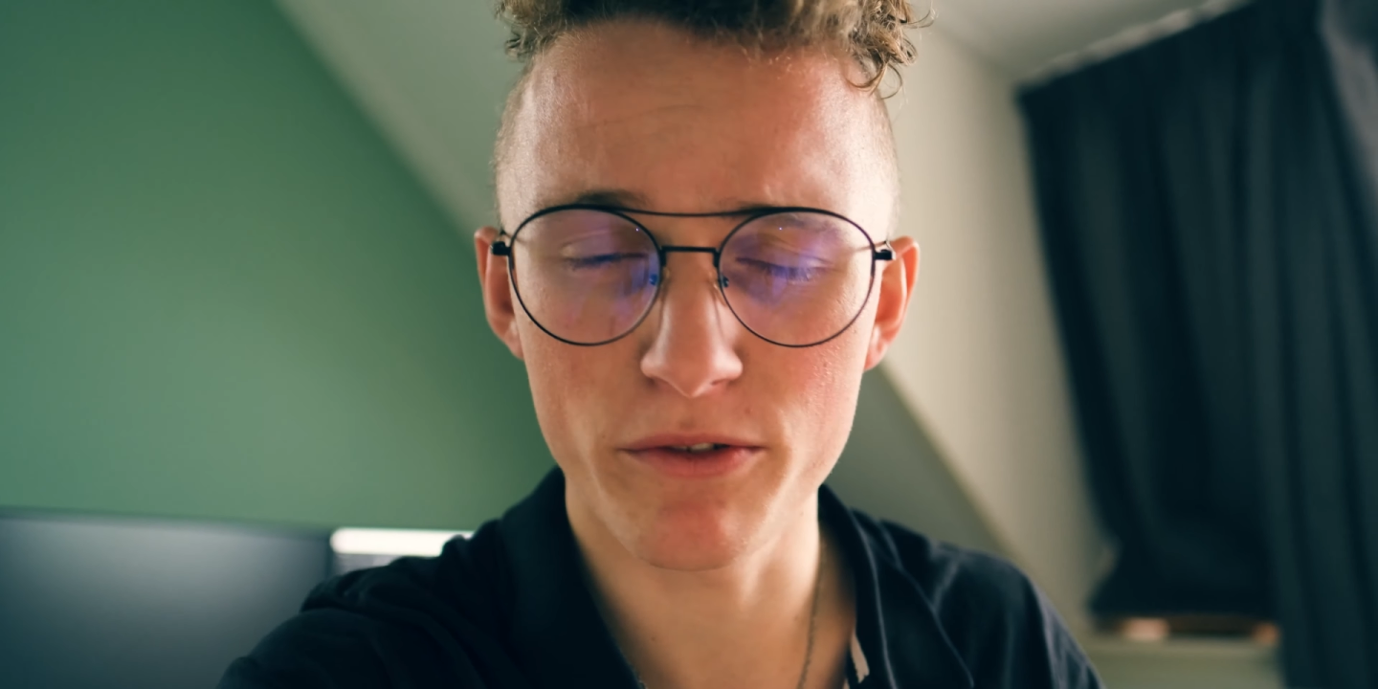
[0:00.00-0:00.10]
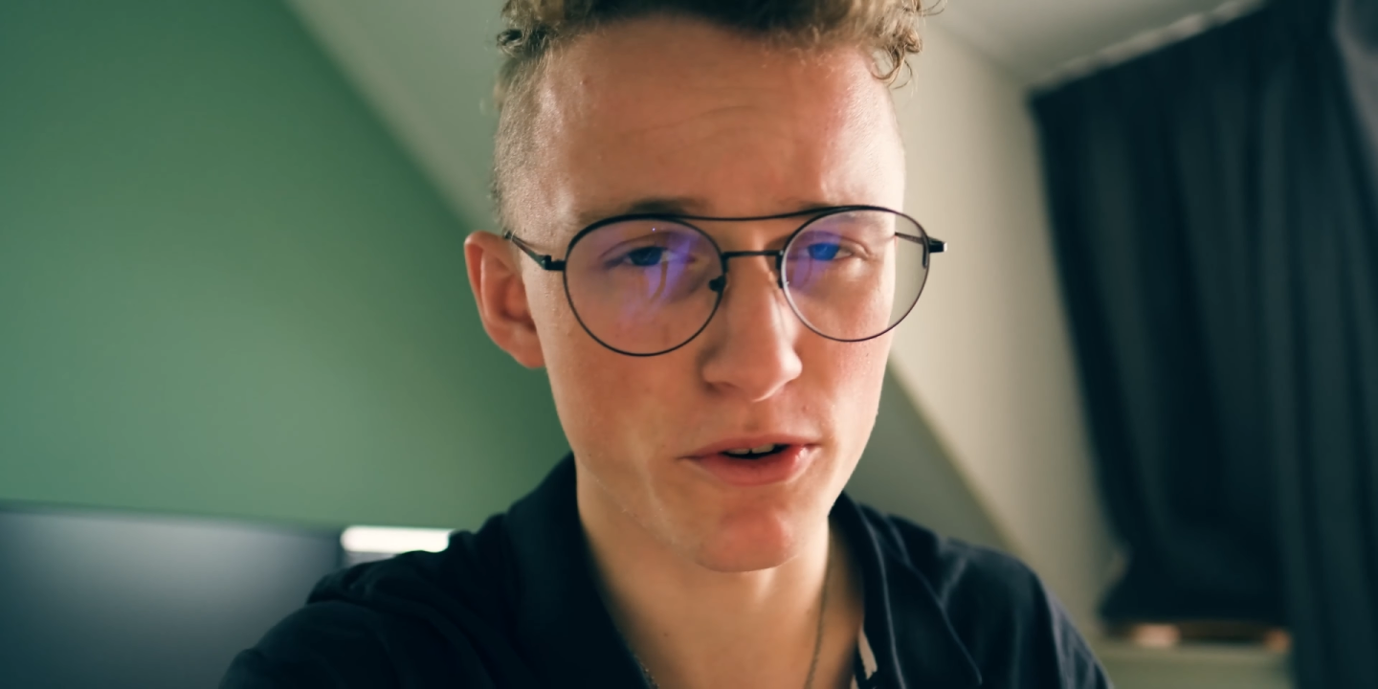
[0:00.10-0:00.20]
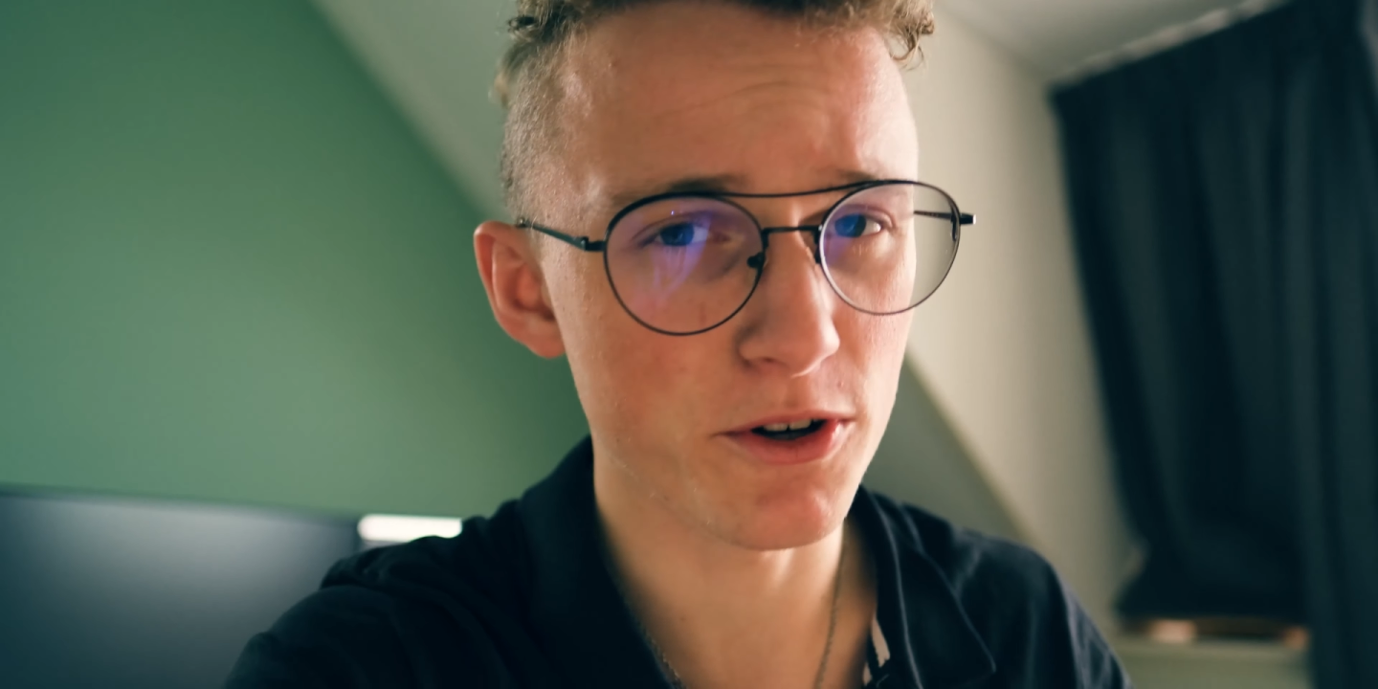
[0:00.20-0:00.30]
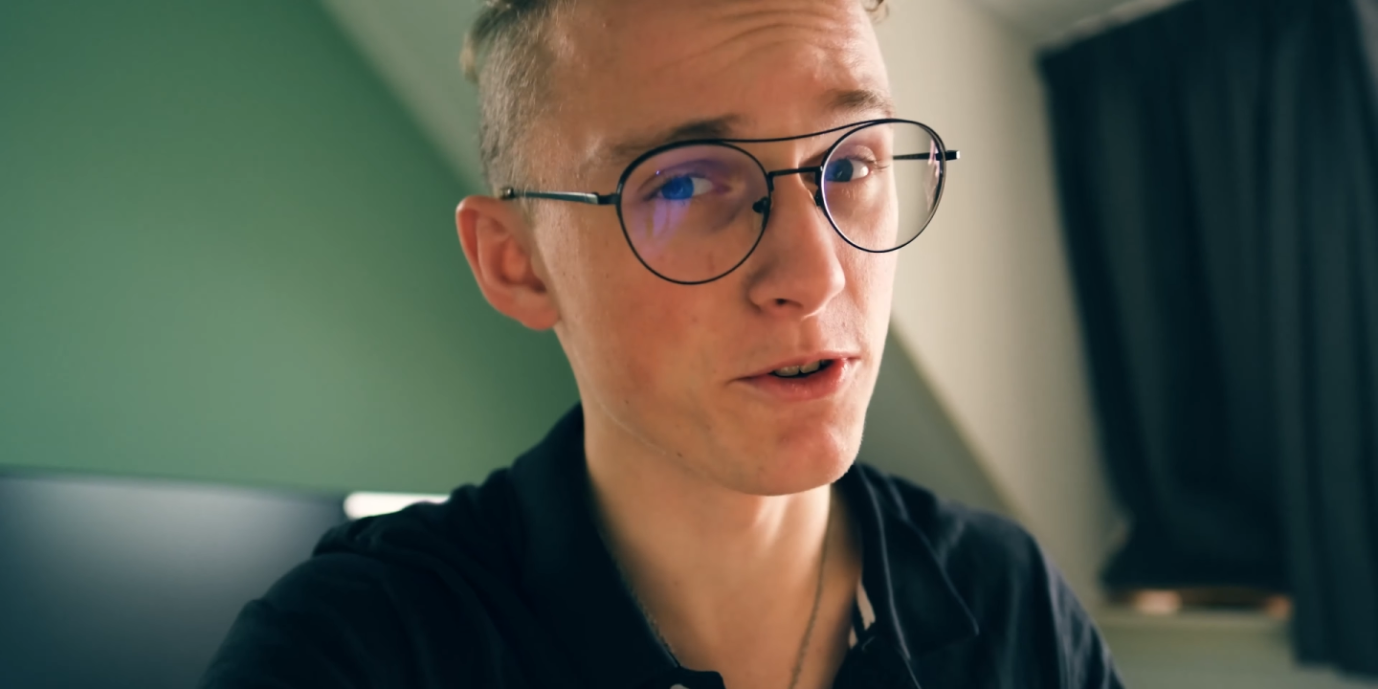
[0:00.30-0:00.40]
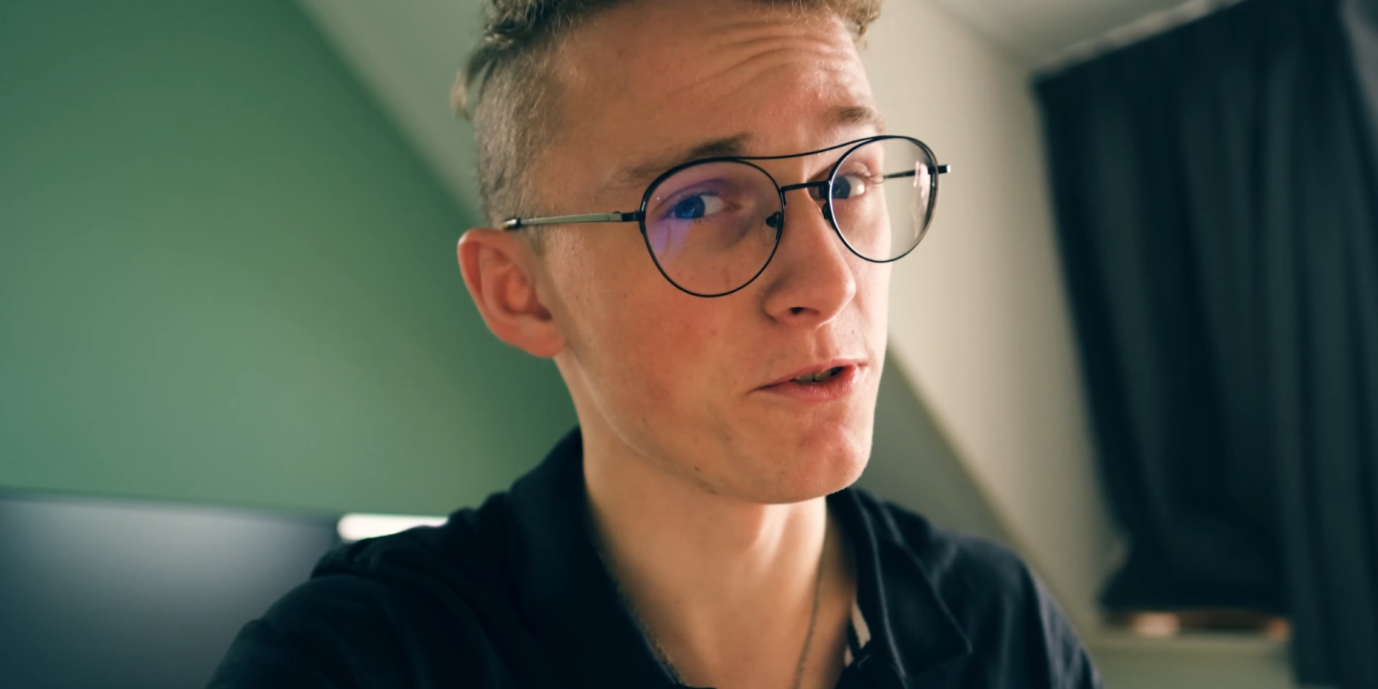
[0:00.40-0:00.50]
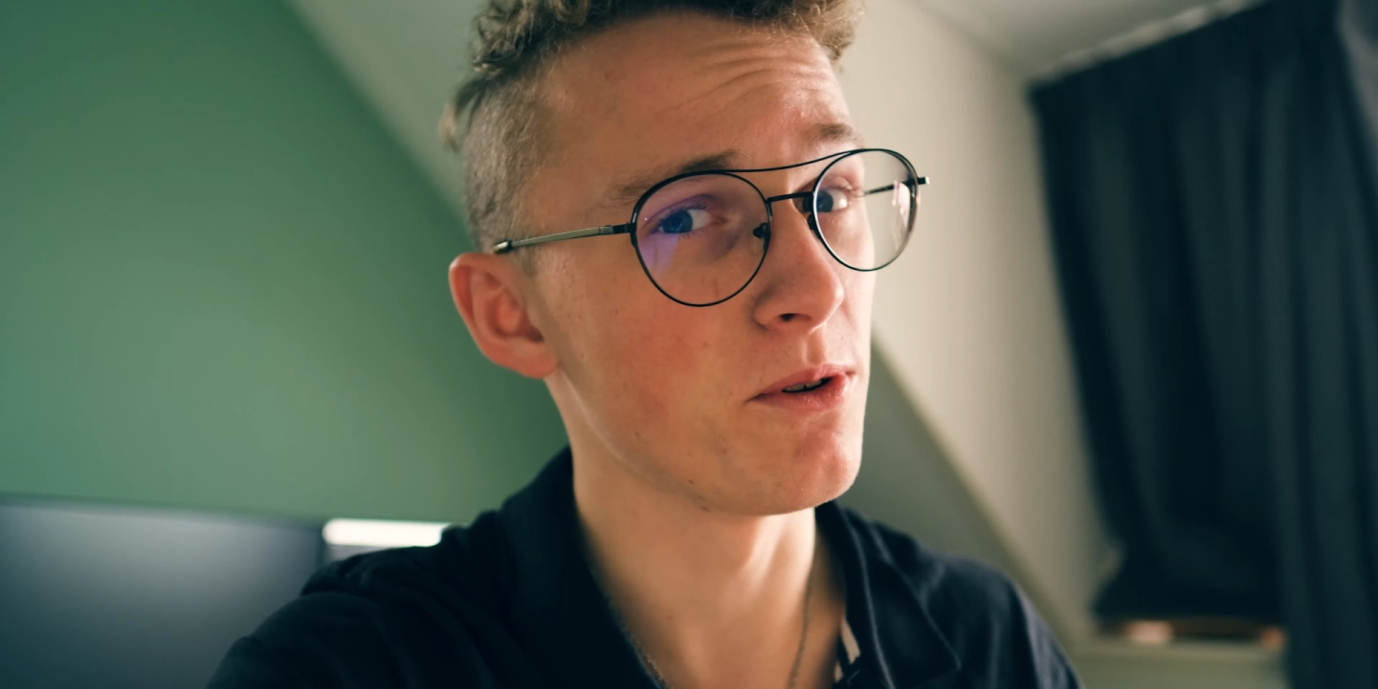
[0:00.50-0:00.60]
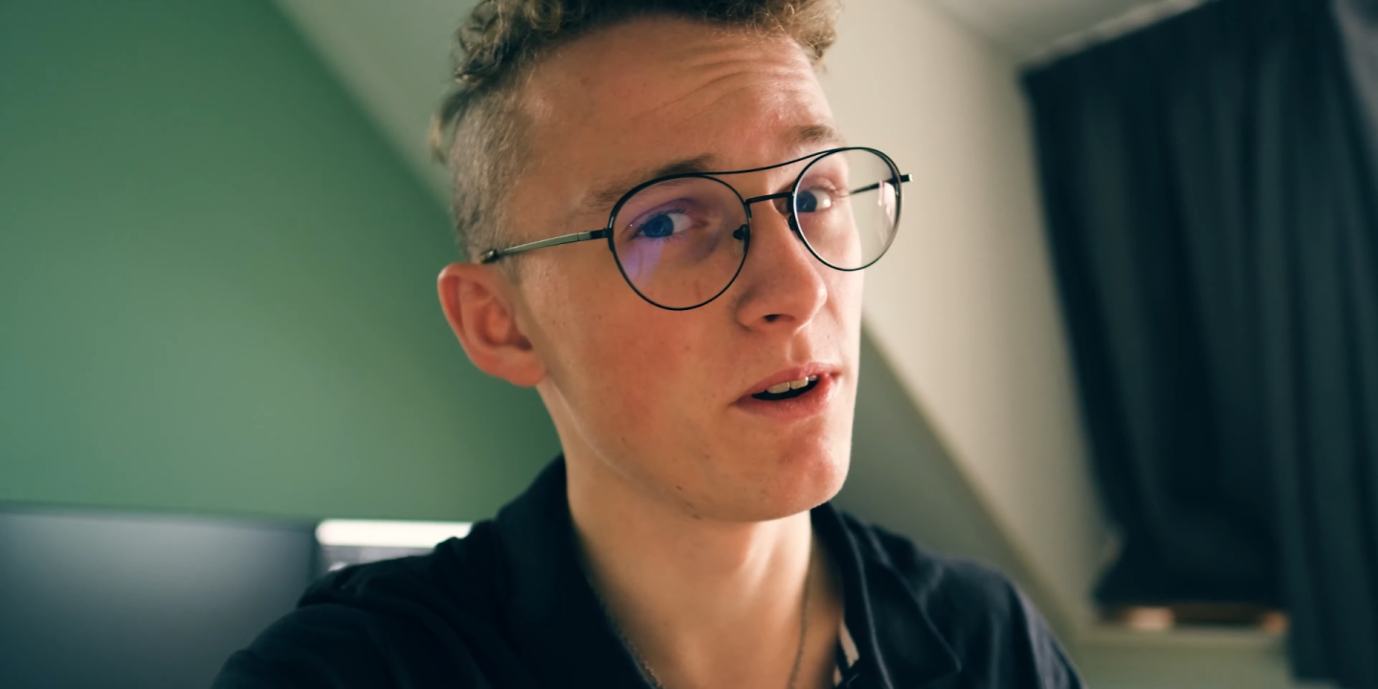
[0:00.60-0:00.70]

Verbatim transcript: for you,